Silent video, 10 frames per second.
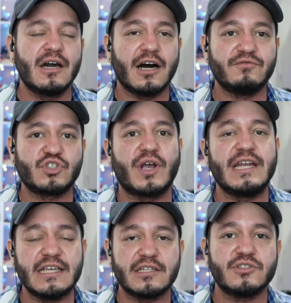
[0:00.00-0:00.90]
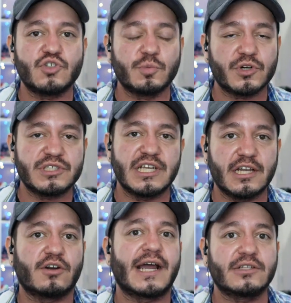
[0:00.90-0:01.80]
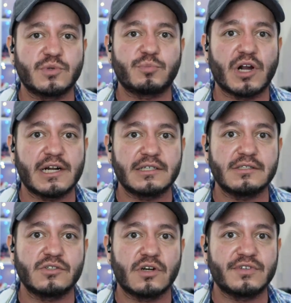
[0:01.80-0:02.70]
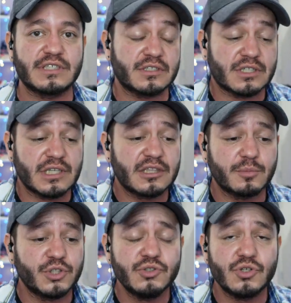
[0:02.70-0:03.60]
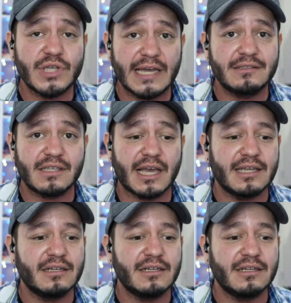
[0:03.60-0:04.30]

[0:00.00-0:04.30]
of training consumers to interact with products and services. Just like the Bluetooth headset